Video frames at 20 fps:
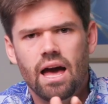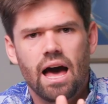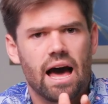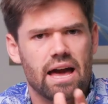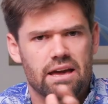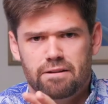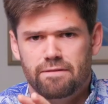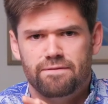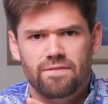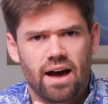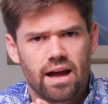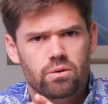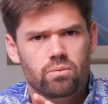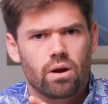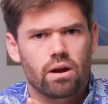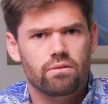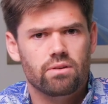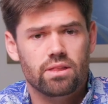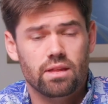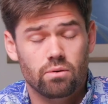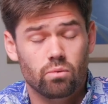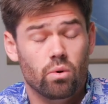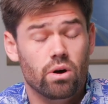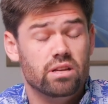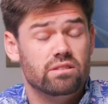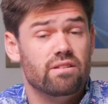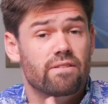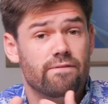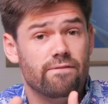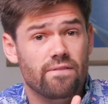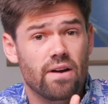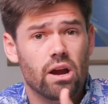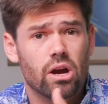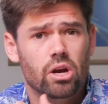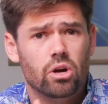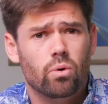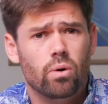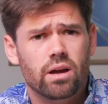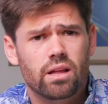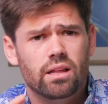I could find where everything was
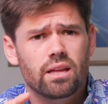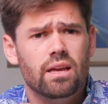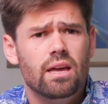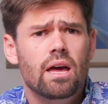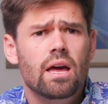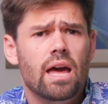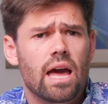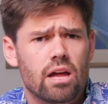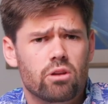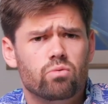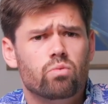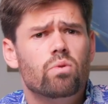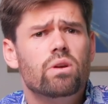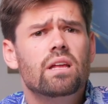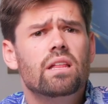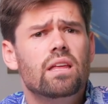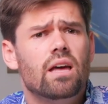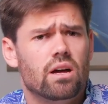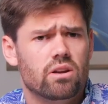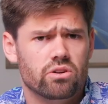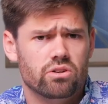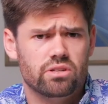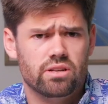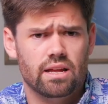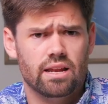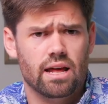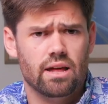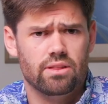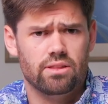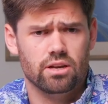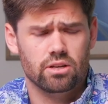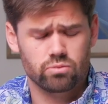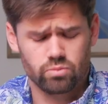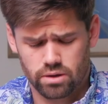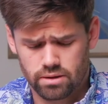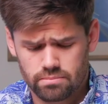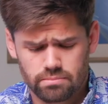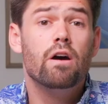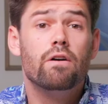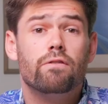very quickly and really understand how things
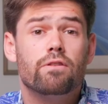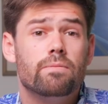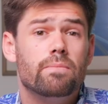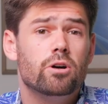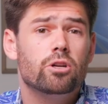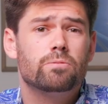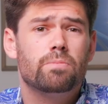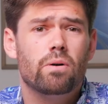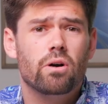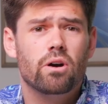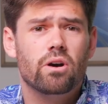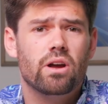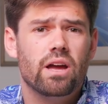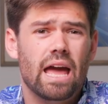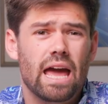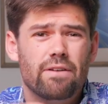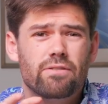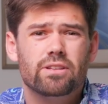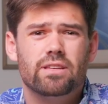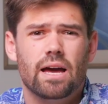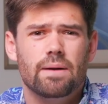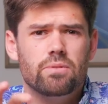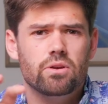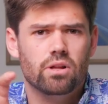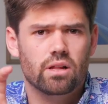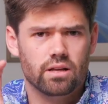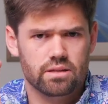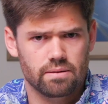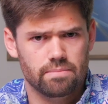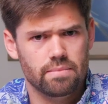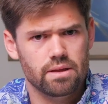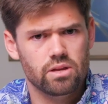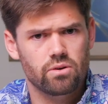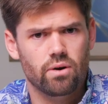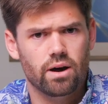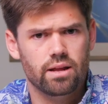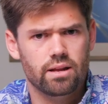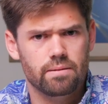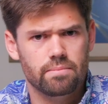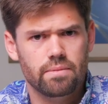went. For the most part, every time you clicked a menu
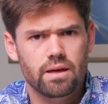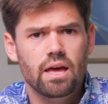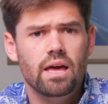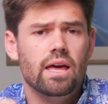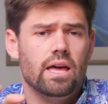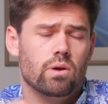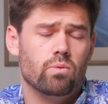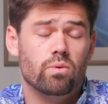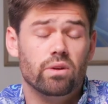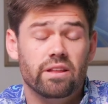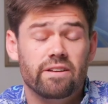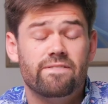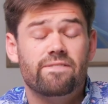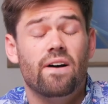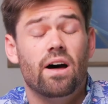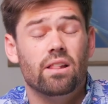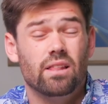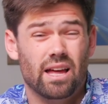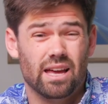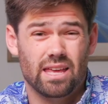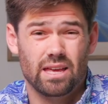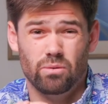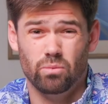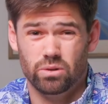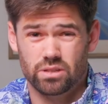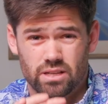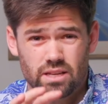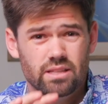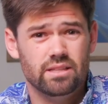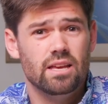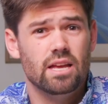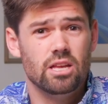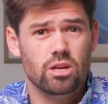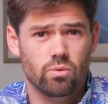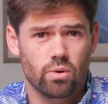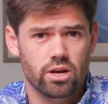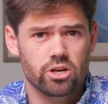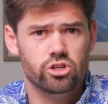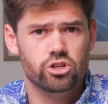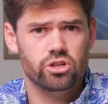item, it really felt like it was
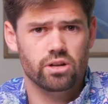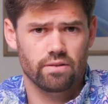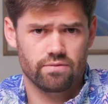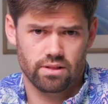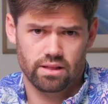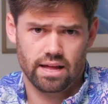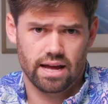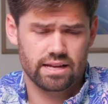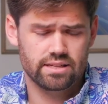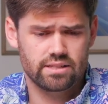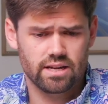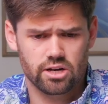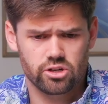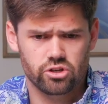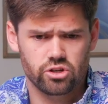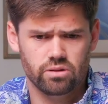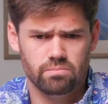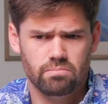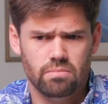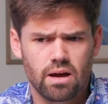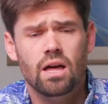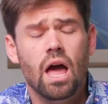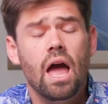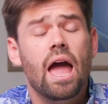continuation of the last section.